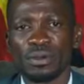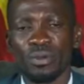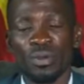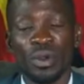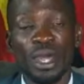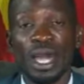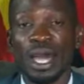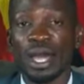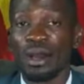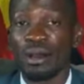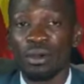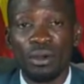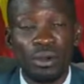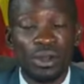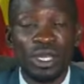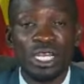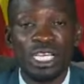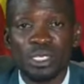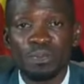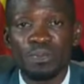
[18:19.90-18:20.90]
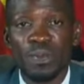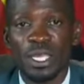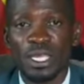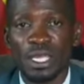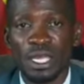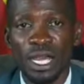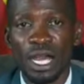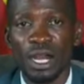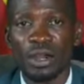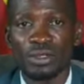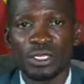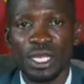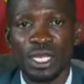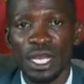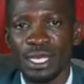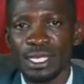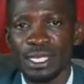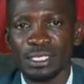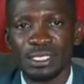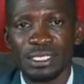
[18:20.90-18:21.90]
were only speaking out
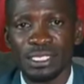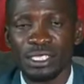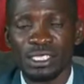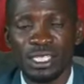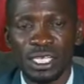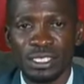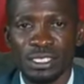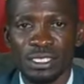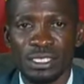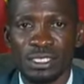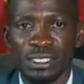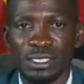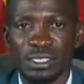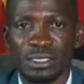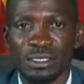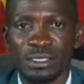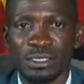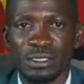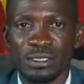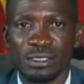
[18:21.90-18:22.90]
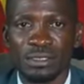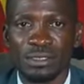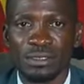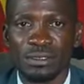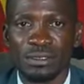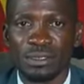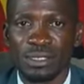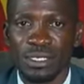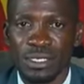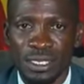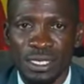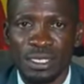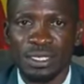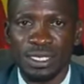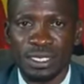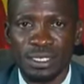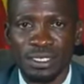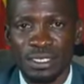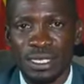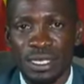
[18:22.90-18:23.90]
against injustice. He
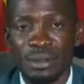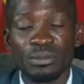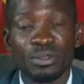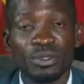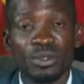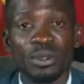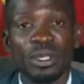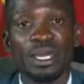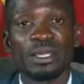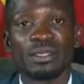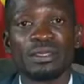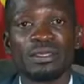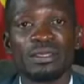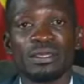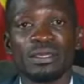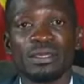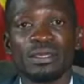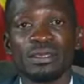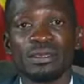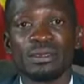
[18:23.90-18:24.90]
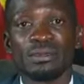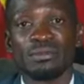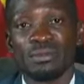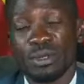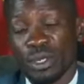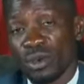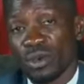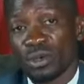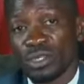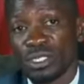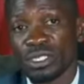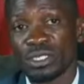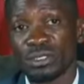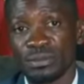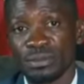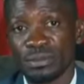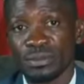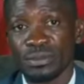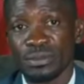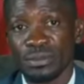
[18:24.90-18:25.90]
sentenced them to death because
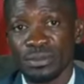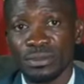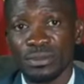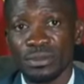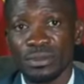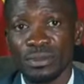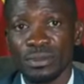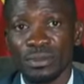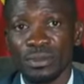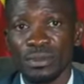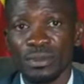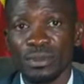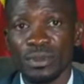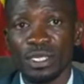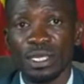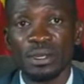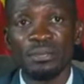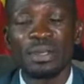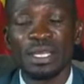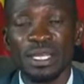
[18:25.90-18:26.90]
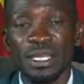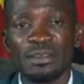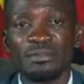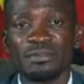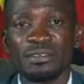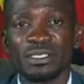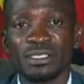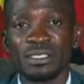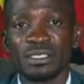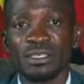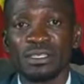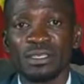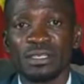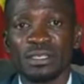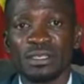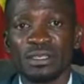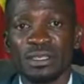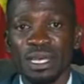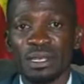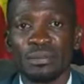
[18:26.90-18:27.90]
he believes
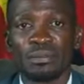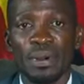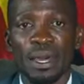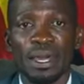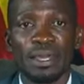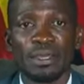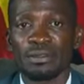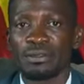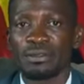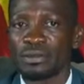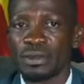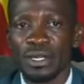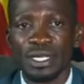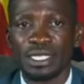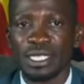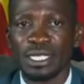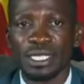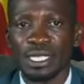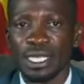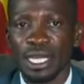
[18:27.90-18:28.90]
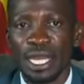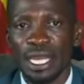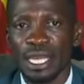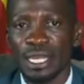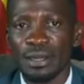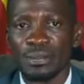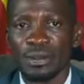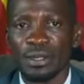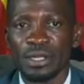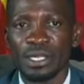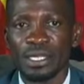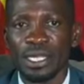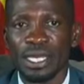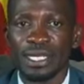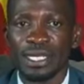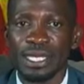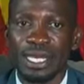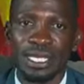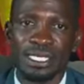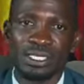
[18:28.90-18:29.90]
that by threatening anybody
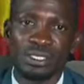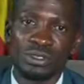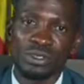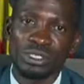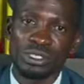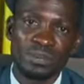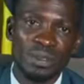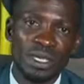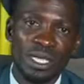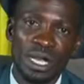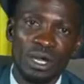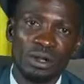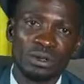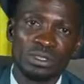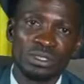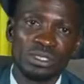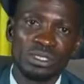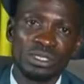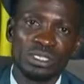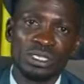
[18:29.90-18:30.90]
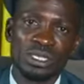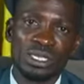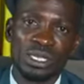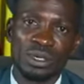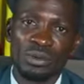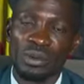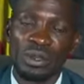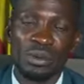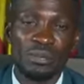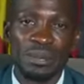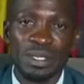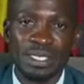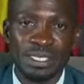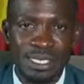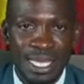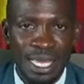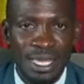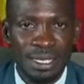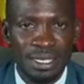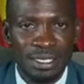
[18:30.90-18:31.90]
that dares to speak out, he will be
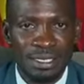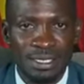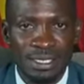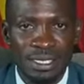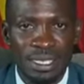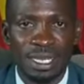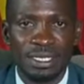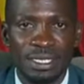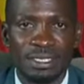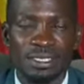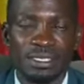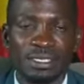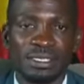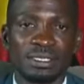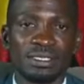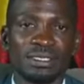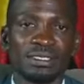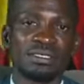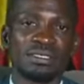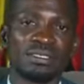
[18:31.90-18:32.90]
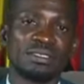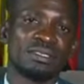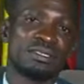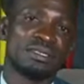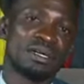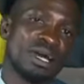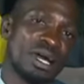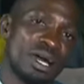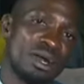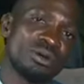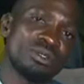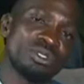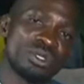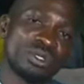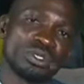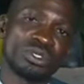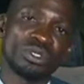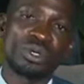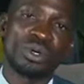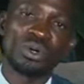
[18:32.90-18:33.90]
silencing us. I
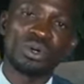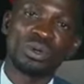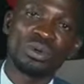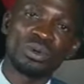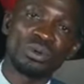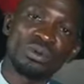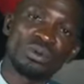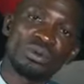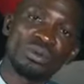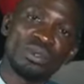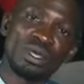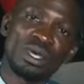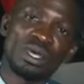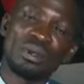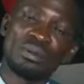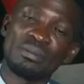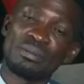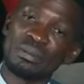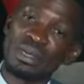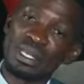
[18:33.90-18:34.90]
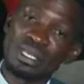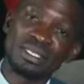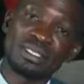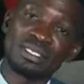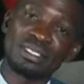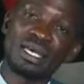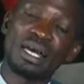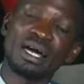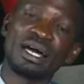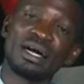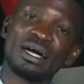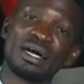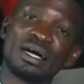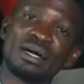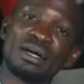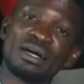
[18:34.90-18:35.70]
also saw the Minister